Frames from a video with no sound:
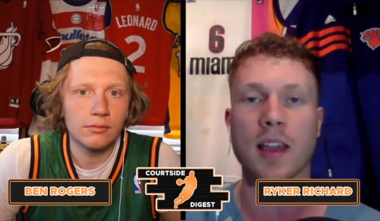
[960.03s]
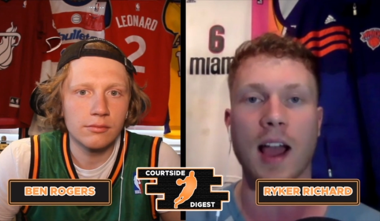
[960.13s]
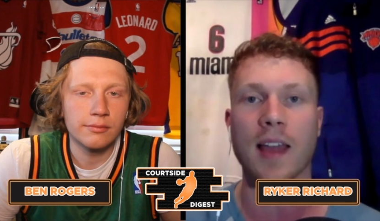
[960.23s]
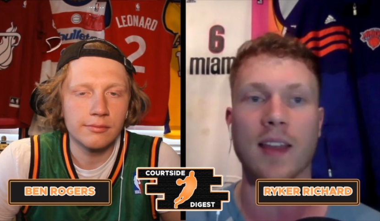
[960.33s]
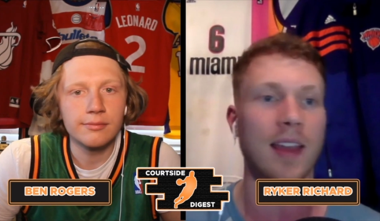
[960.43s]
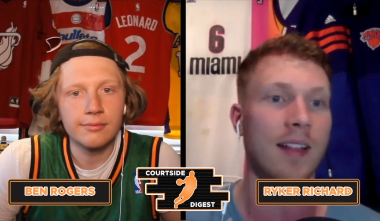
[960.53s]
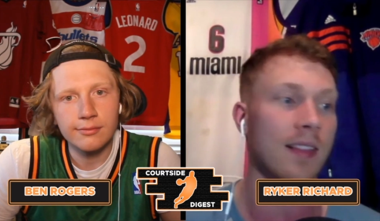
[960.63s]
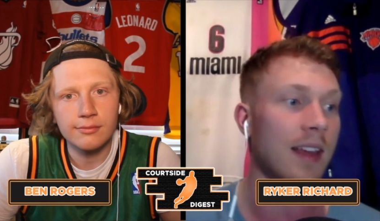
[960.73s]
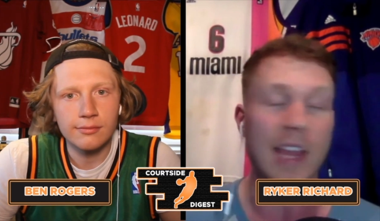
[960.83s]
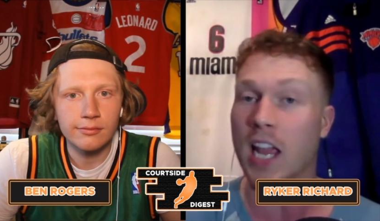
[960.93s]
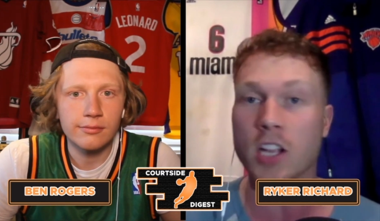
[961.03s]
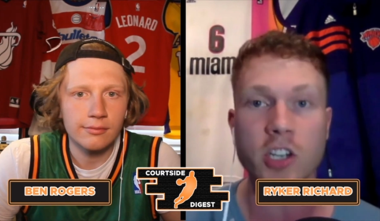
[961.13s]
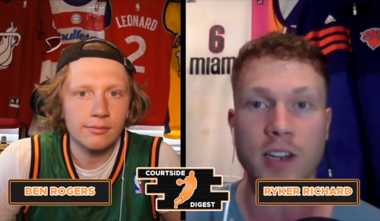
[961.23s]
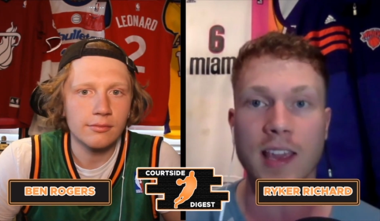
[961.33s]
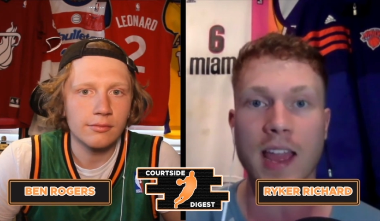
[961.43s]
Speaker 1: a guy that gets injured
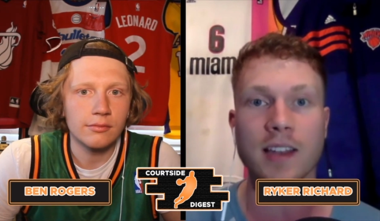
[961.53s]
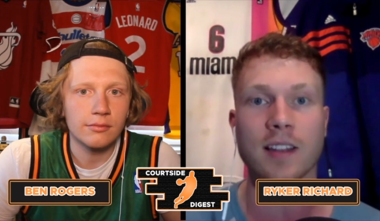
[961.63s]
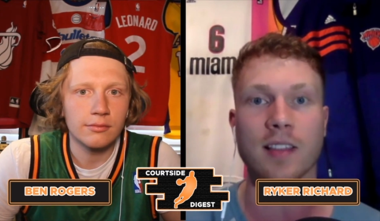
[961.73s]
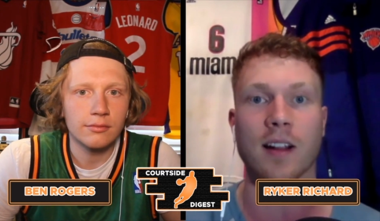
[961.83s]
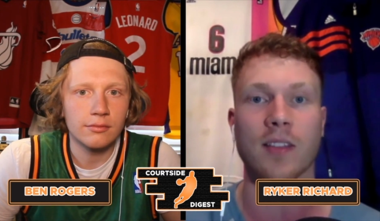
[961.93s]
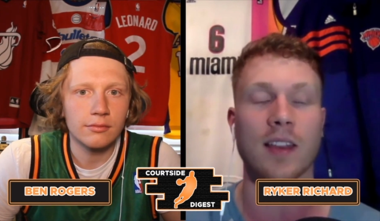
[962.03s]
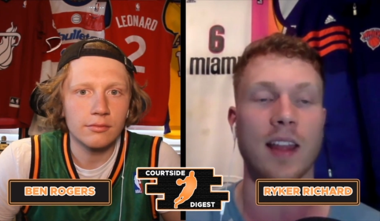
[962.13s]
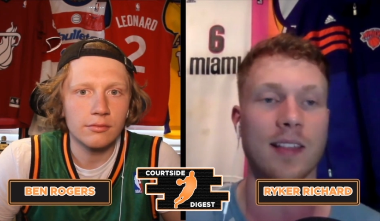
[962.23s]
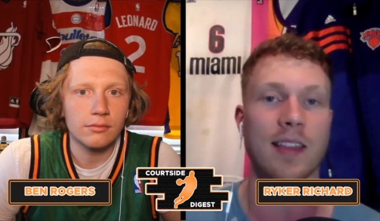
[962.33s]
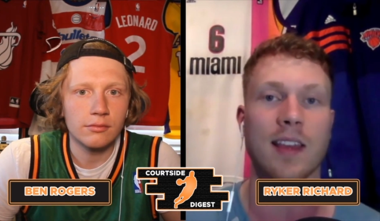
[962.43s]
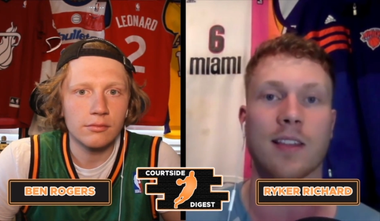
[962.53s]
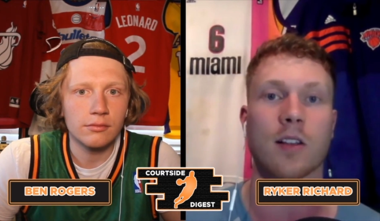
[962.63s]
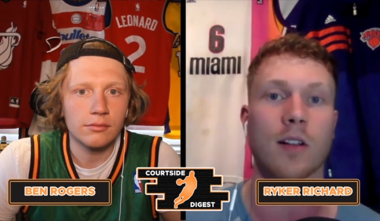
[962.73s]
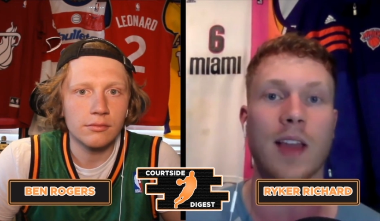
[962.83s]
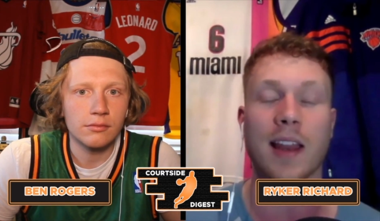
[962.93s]
again to start the next season
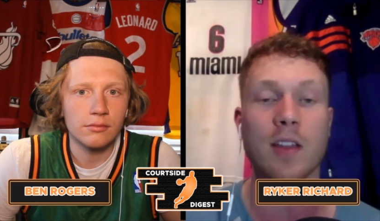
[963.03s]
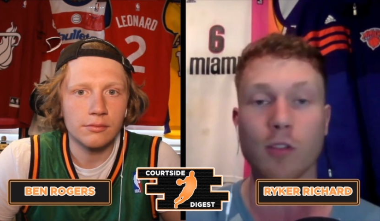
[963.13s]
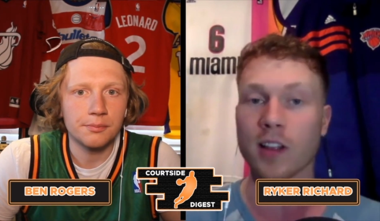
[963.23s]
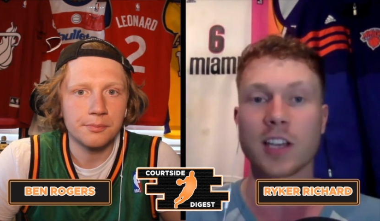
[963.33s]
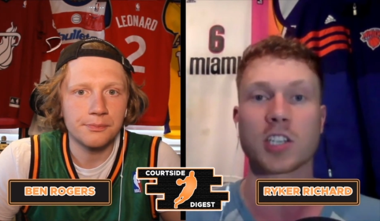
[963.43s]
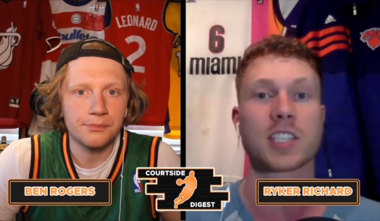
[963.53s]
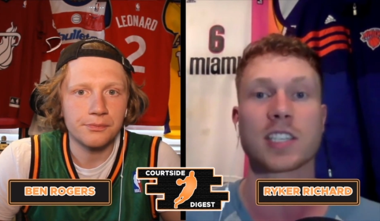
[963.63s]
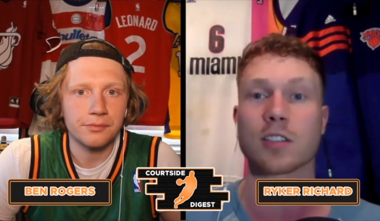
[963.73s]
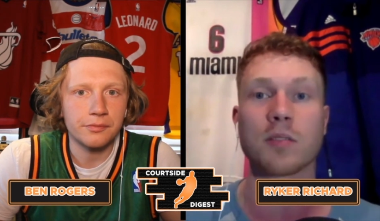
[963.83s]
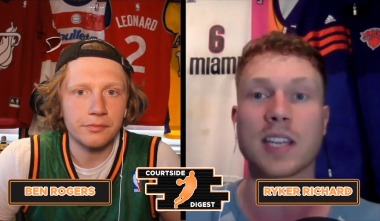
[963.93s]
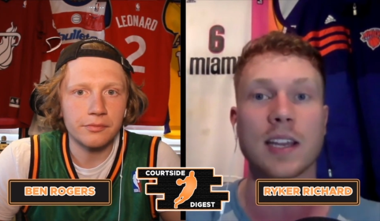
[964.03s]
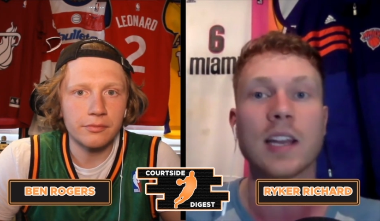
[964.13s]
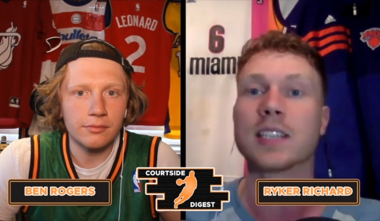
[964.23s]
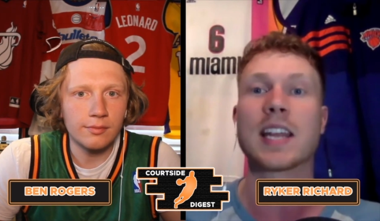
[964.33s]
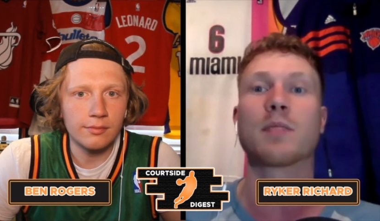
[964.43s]
or that he really just is only
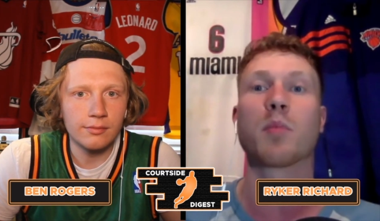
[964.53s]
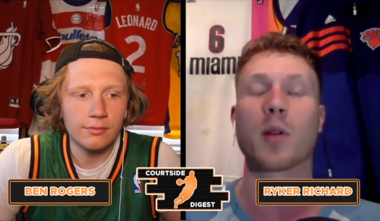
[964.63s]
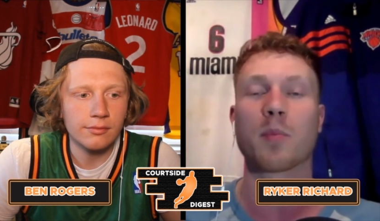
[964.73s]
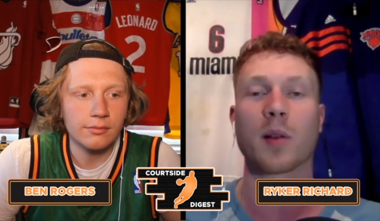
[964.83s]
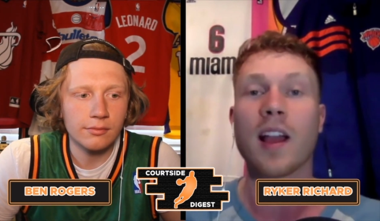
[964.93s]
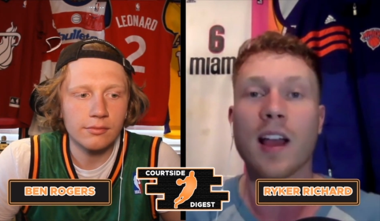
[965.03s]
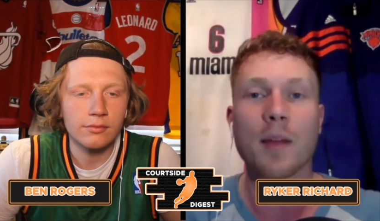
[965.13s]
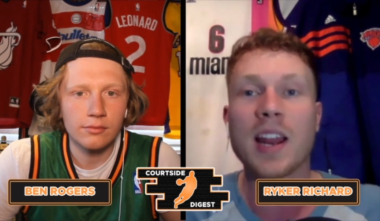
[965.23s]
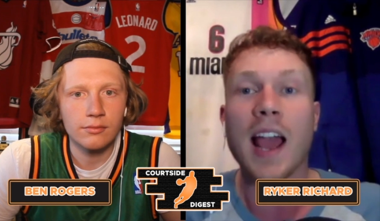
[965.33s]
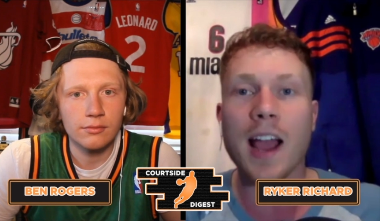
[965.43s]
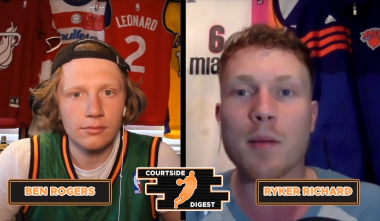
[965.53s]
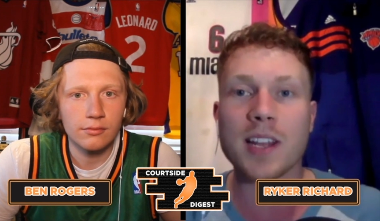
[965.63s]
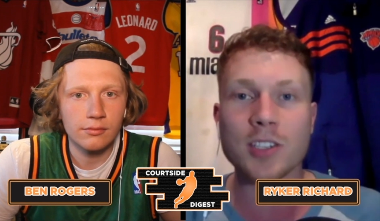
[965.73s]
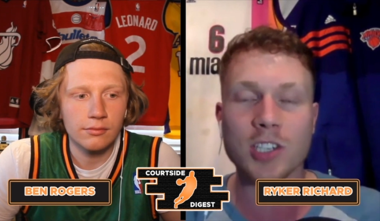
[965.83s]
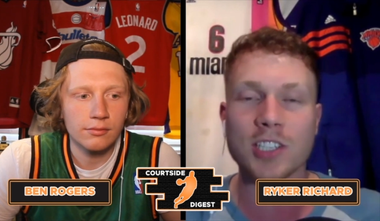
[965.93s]
10 point per. I mean, how many
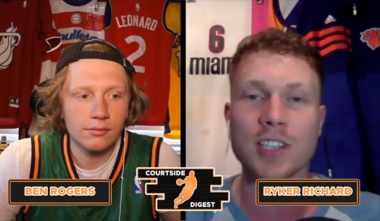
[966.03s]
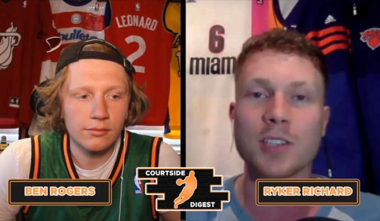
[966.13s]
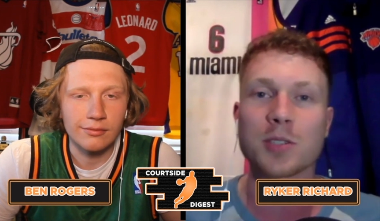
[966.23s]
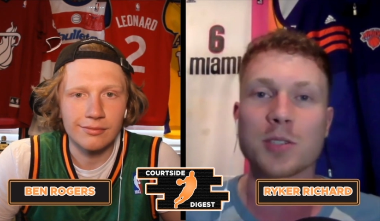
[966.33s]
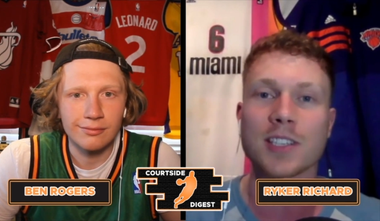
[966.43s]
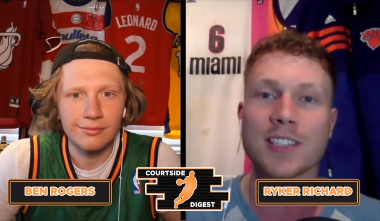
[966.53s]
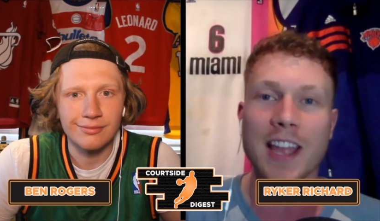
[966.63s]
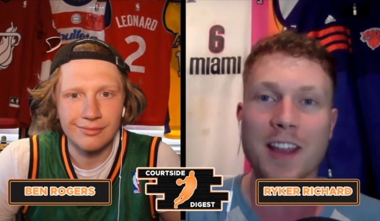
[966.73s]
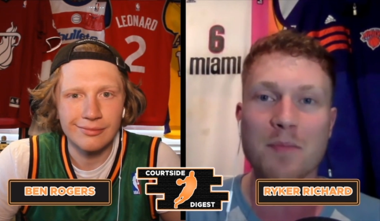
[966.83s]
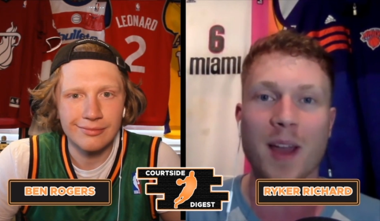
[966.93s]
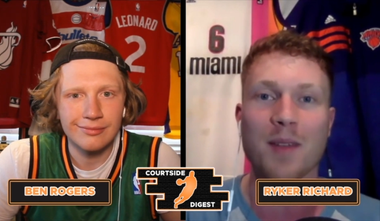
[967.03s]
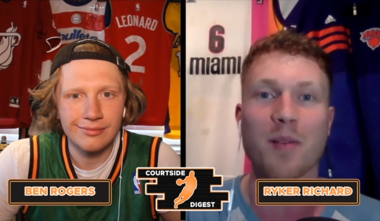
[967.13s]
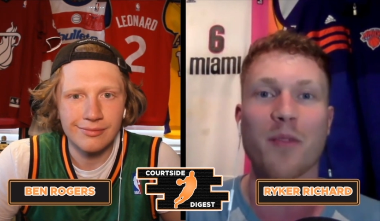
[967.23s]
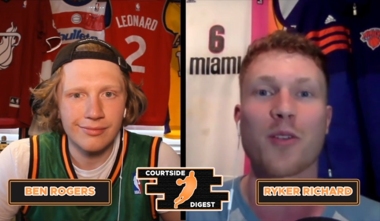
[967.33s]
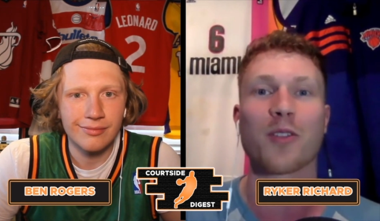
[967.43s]
injuries can you sustain, Ben,
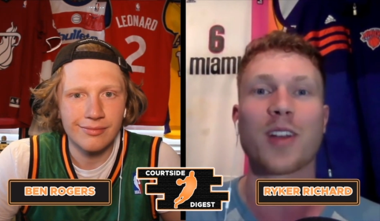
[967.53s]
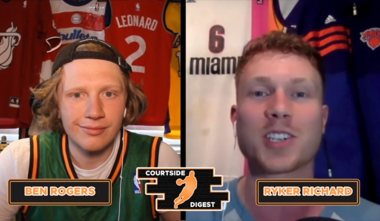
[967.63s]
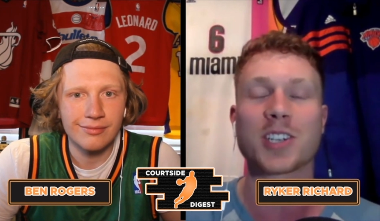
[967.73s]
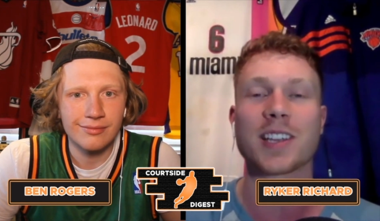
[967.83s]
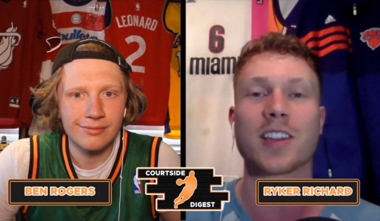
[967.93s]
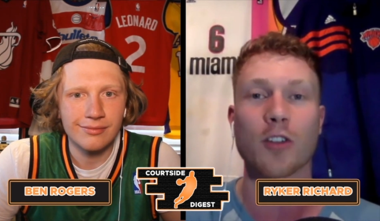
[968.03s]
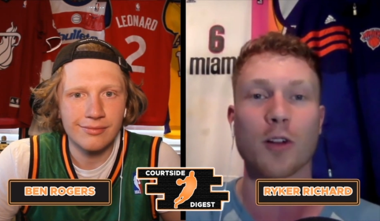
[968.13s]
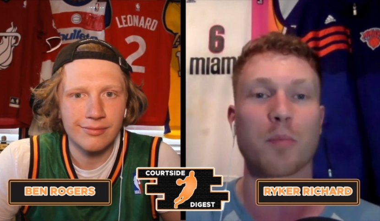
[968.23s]
before eventually your